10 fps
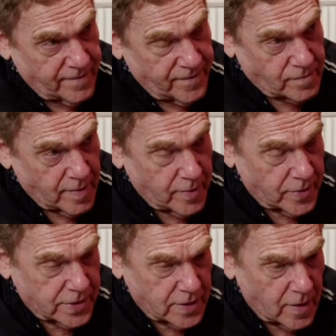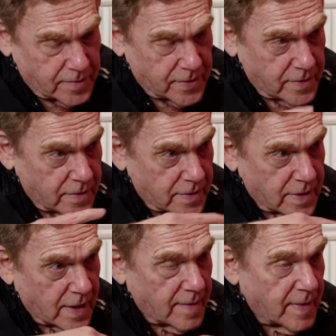foam rubber sculptures
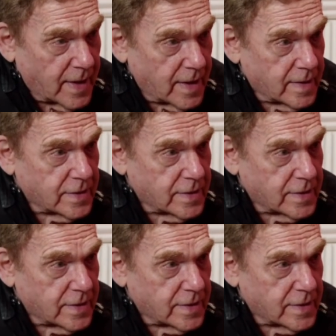that I'd made,